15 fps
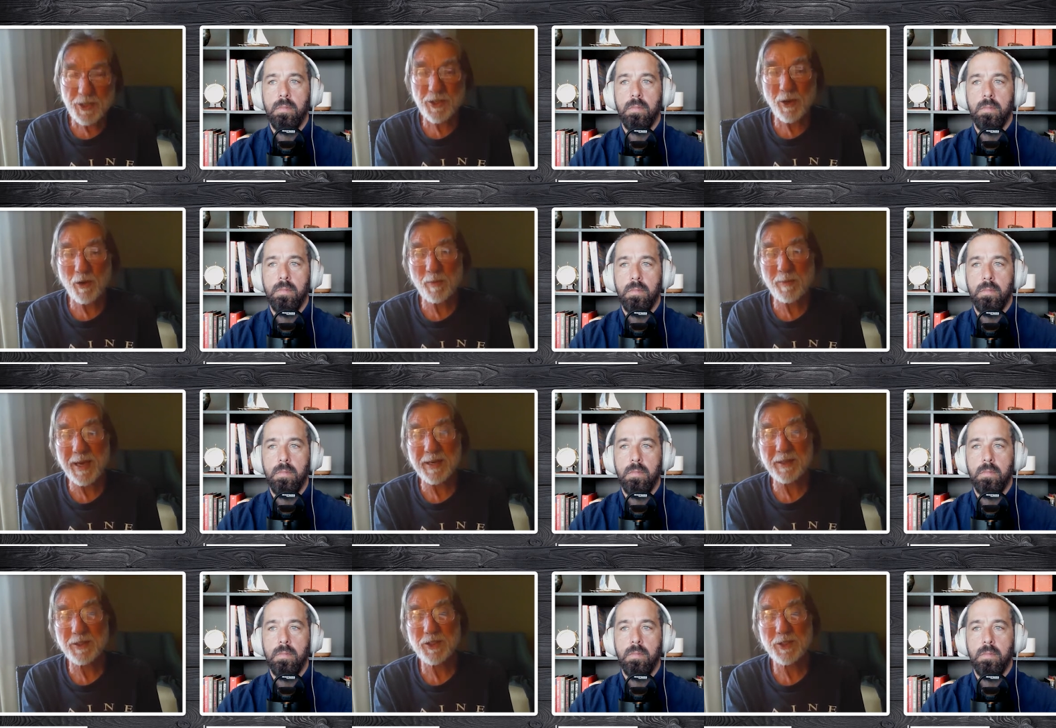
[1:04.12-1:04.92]
Speaker 1: off of the
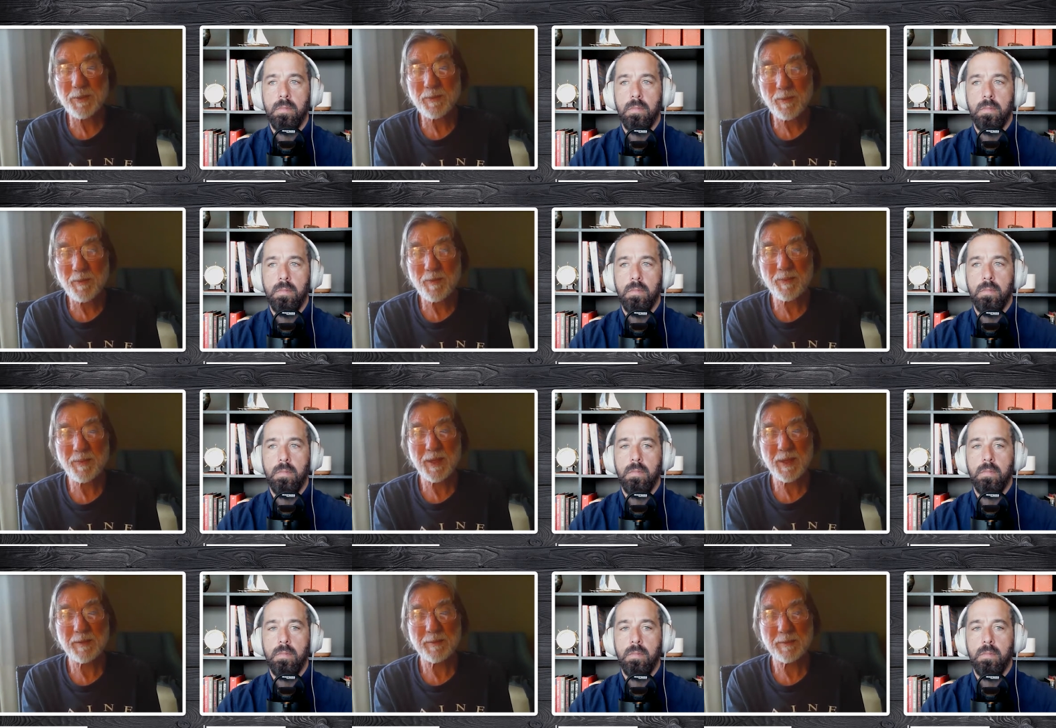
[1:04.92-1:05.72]
solar panels.
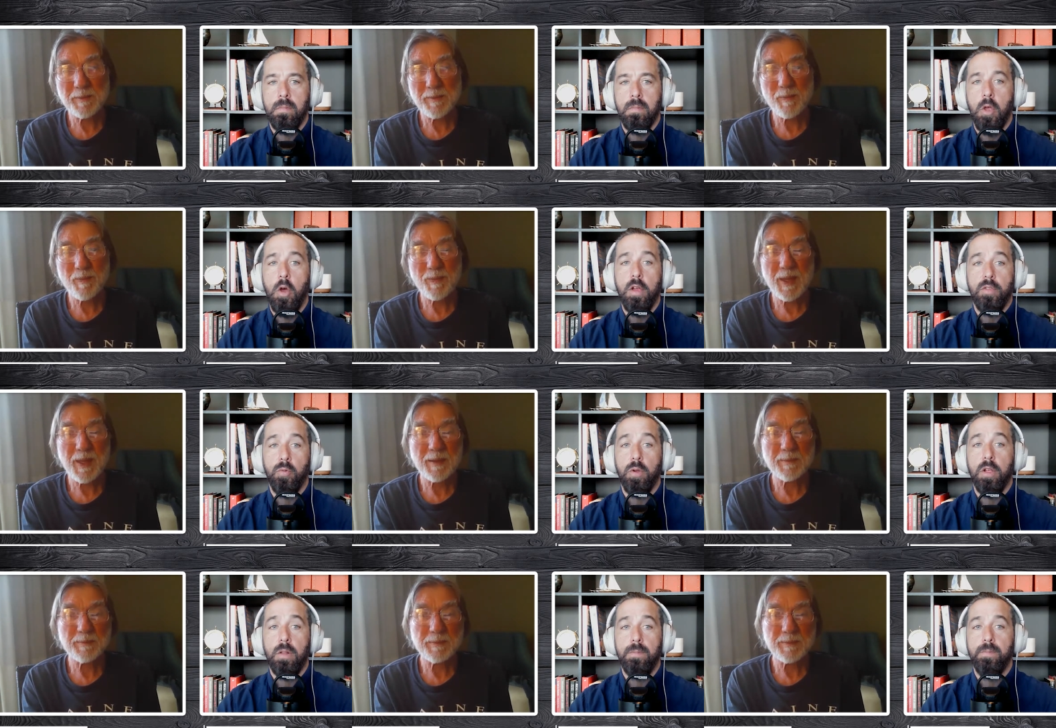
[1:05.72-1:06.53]
Speaker 2: Oh,
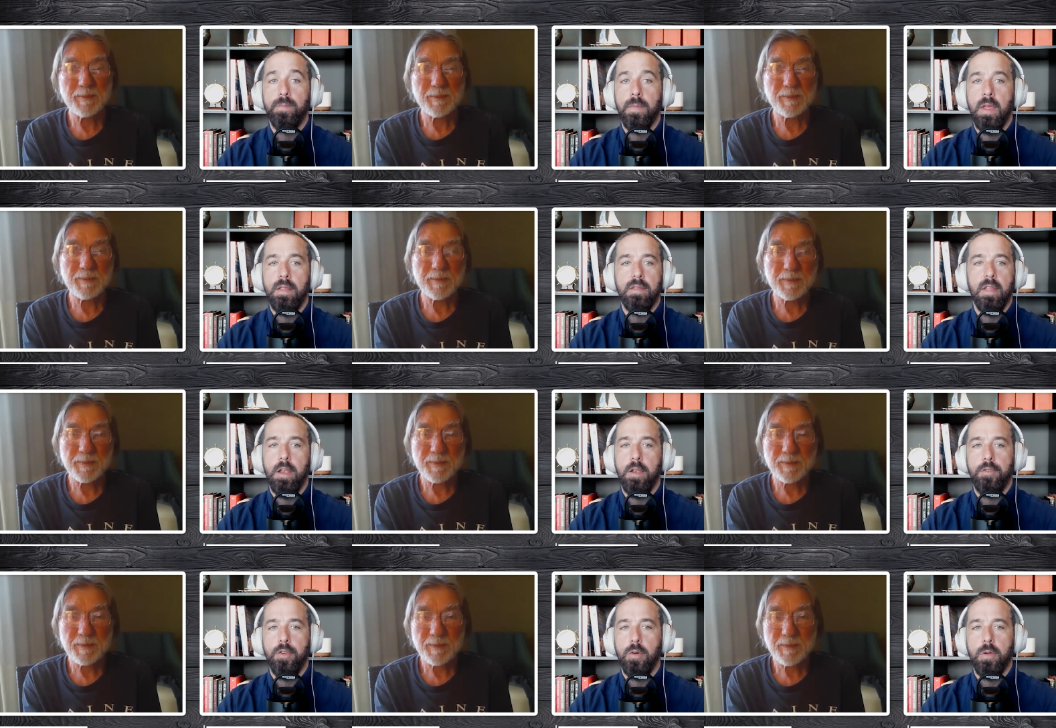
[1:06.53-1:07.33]
it's real. It's
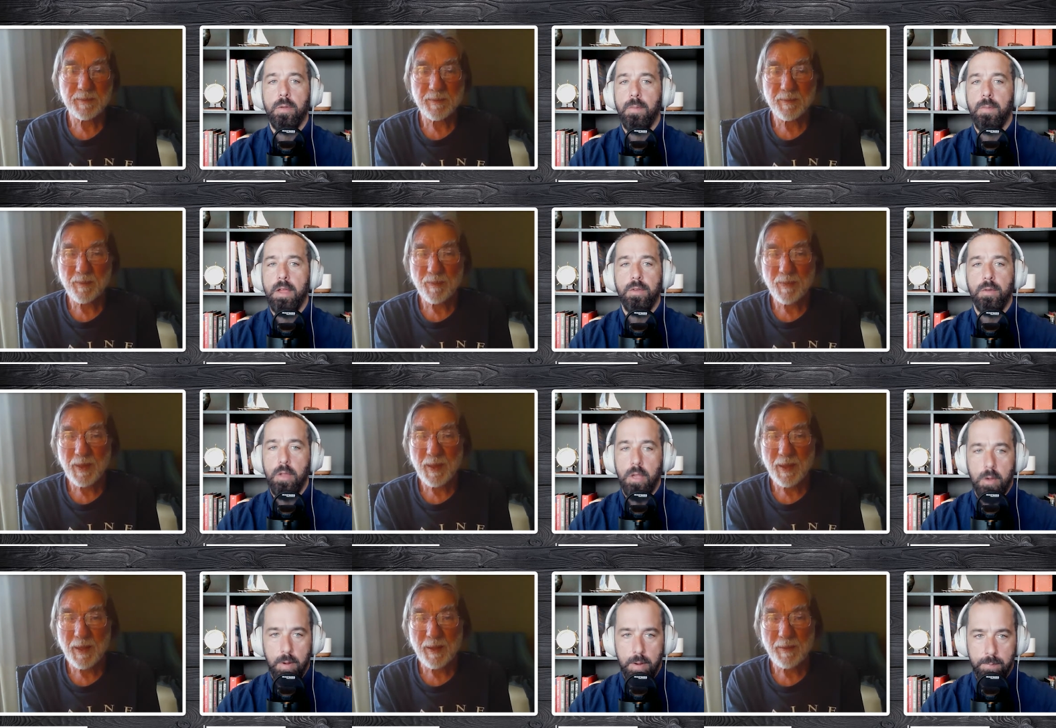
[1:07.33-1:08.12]
not a joke. I
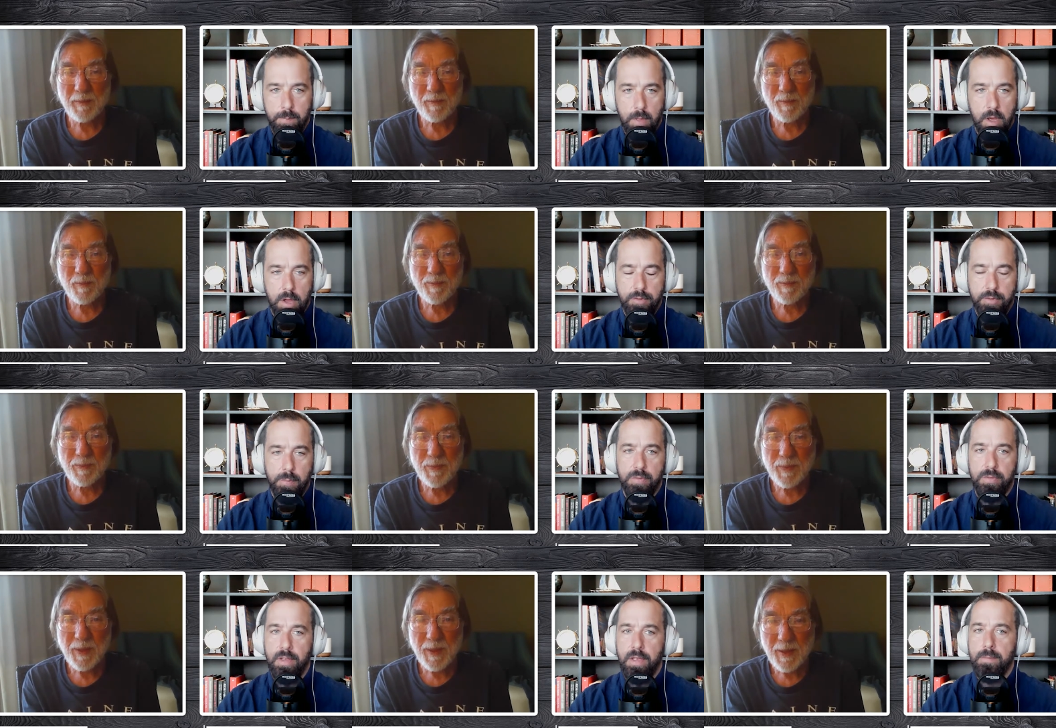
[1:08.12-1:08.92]
totally agree.
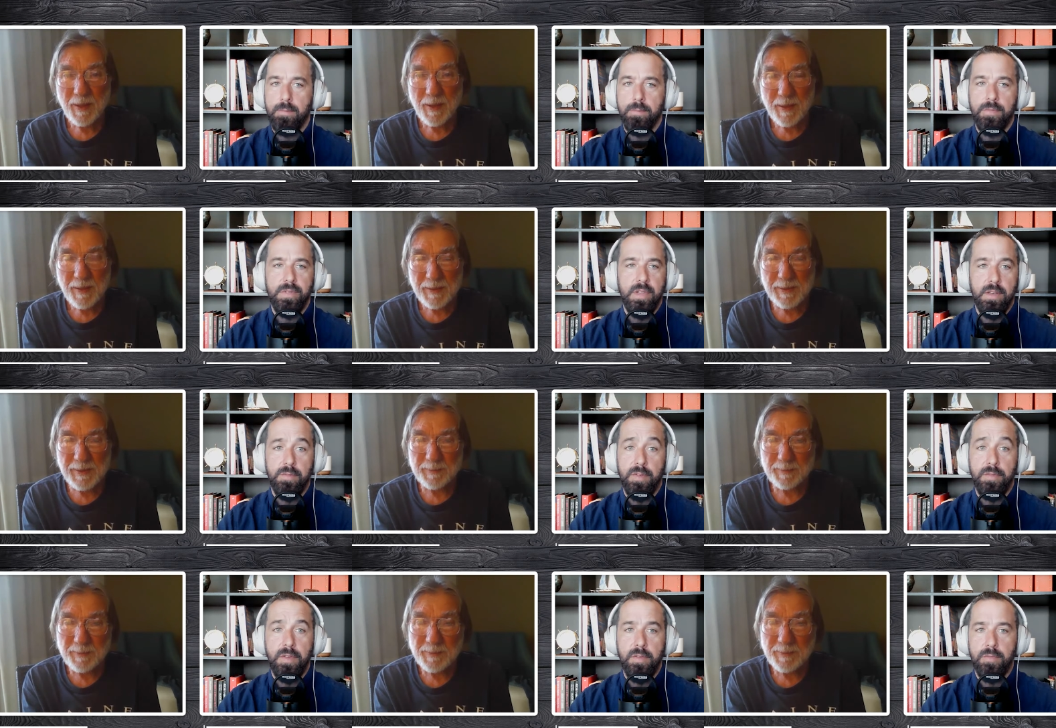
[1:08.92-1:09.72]
100%. I've
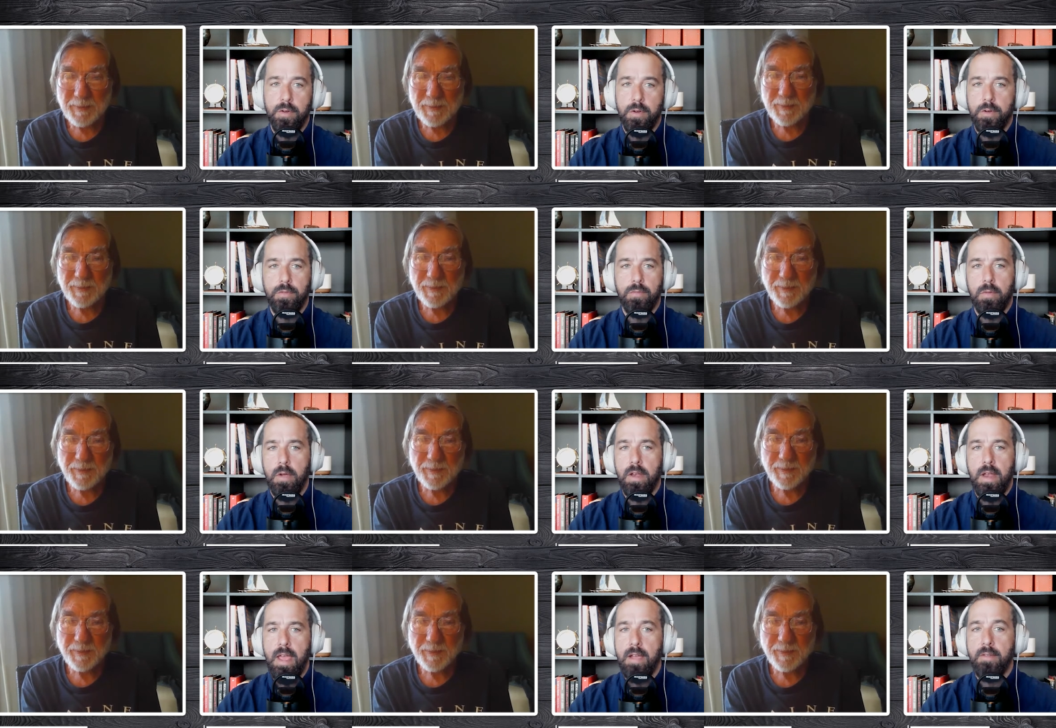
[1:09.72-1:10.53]
seen 50-footers
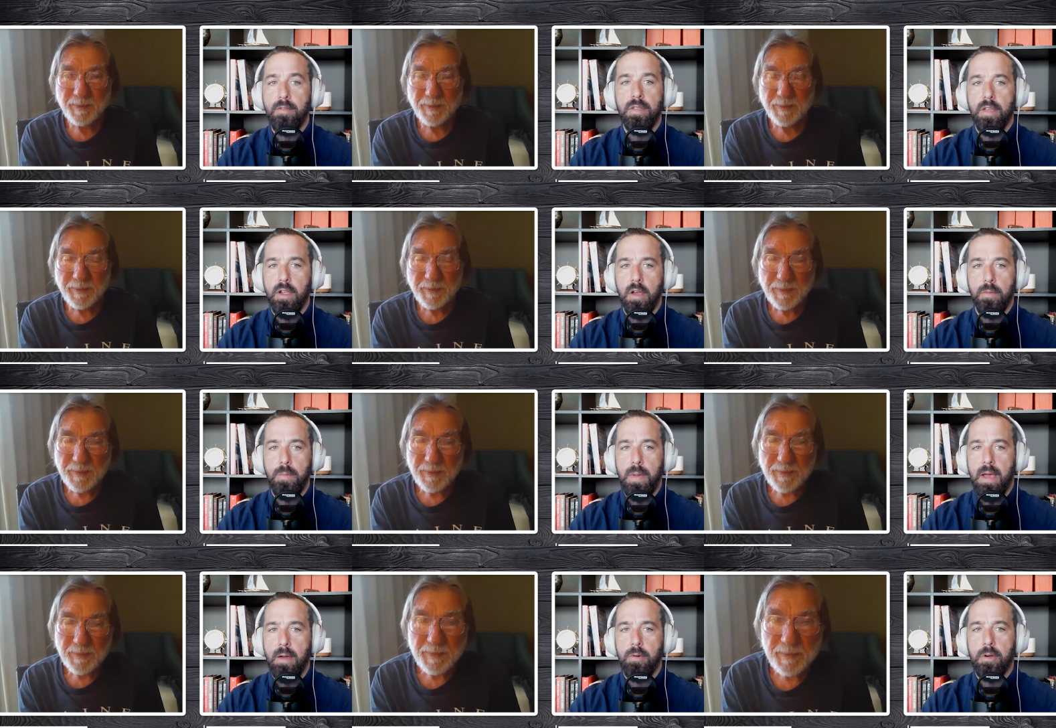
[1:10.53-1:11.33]
run everything on
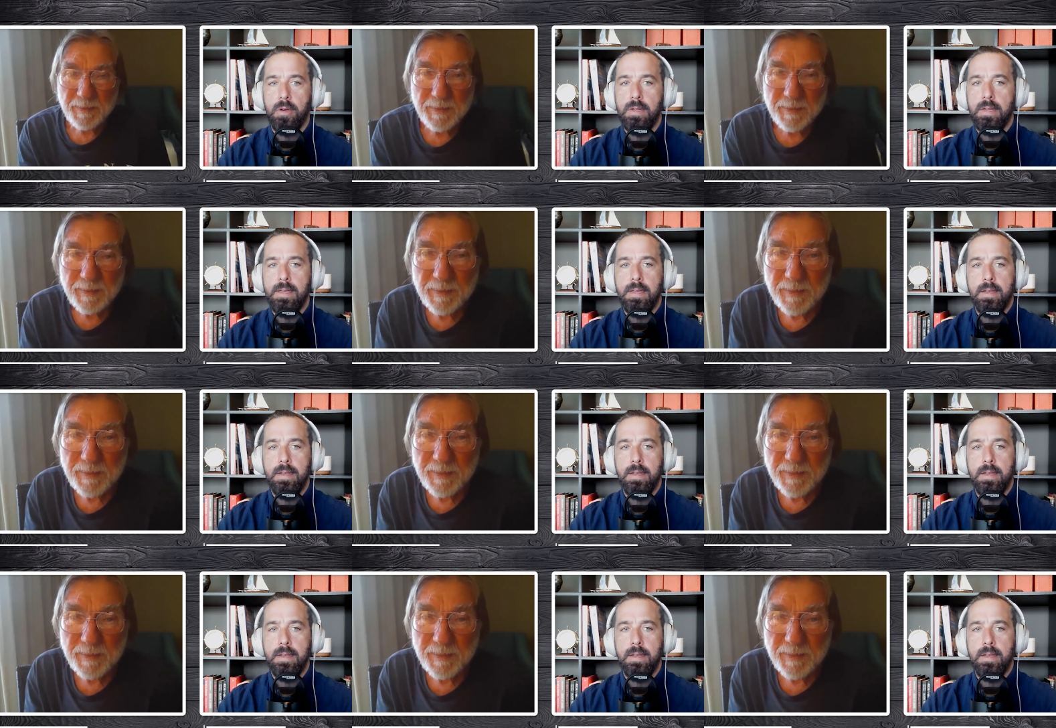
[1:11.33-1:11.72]
power,